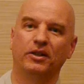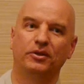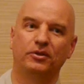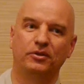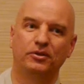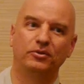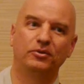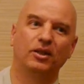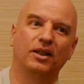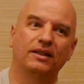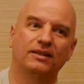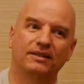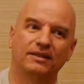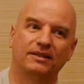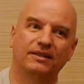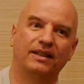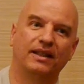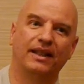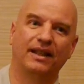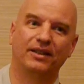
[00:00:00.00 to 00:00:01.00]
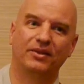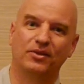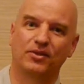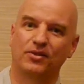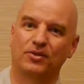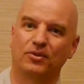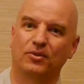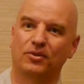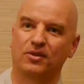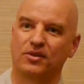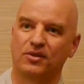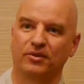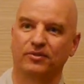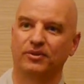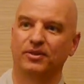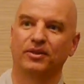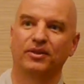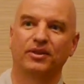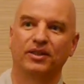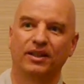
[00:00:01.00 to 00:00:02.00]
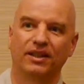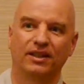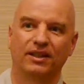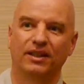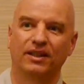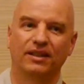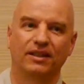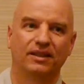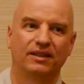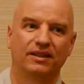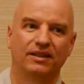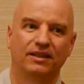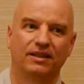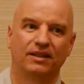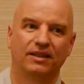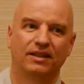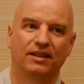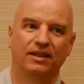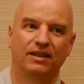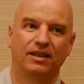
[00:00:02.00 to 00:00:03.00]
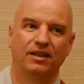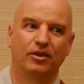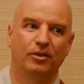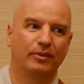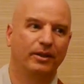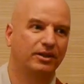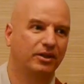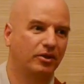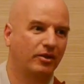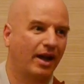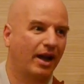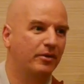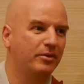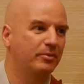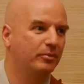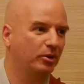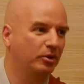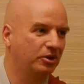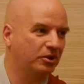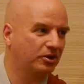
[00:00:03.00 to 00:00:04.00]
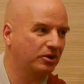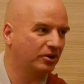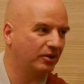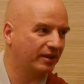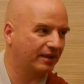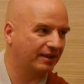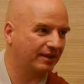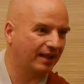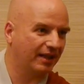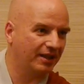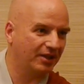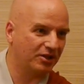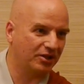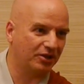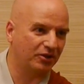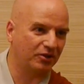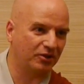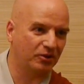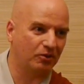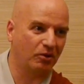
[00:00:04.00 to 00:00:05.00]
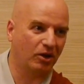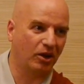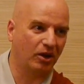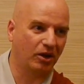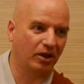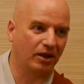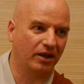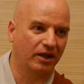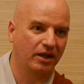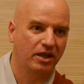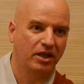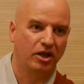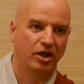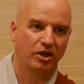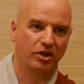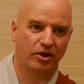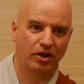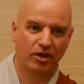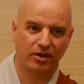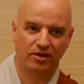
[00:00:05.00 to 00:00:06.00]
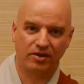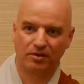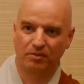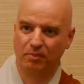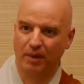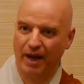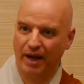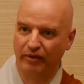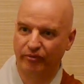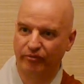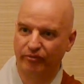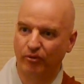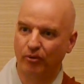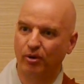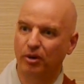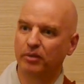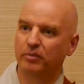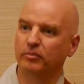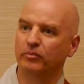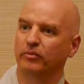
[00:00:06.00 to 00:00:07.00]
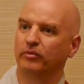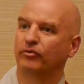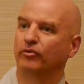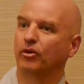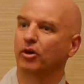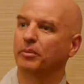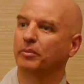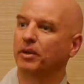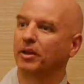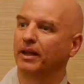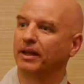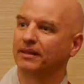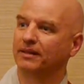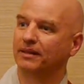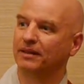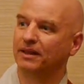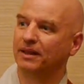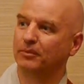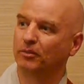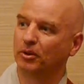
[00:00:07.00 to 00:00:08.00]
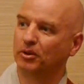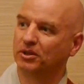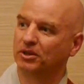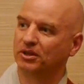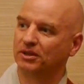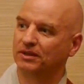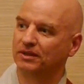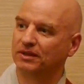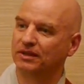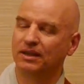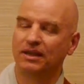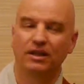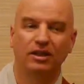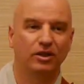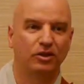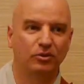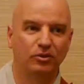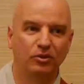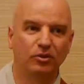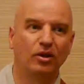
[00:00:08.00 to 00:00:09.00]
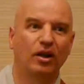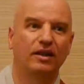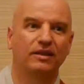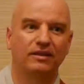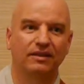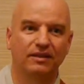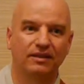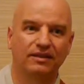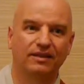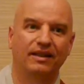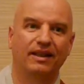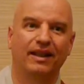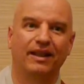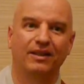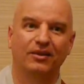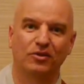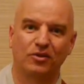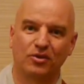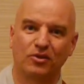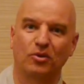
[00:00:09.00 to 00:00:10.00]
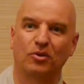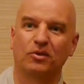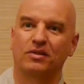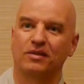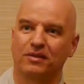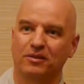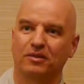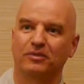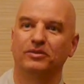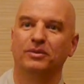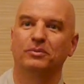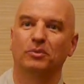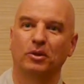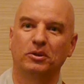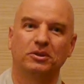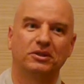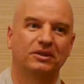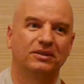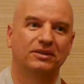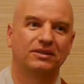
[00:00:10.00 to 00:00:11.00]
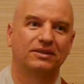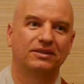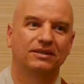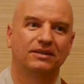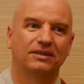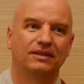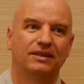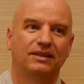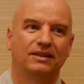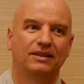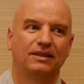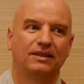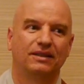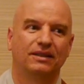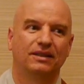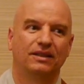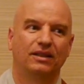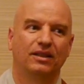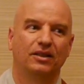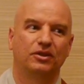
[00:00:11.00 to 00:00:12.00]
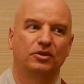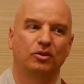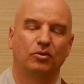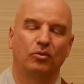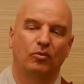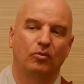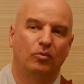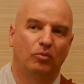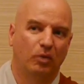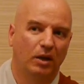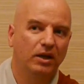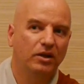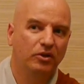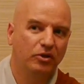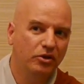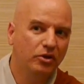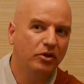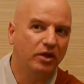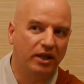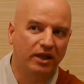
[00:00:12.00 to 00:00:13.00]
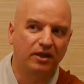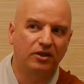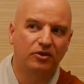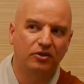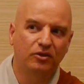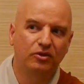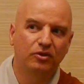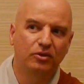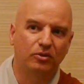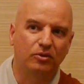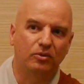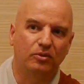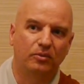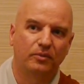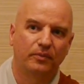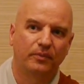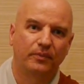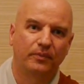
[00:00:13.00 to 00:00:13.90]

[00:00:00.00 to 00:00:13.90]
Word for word: you do not attain the source of your thinking no matter how emotionally intelligent you are, just by form, formulating emotions, you do not attain the source of emotions. So, what do you need to do?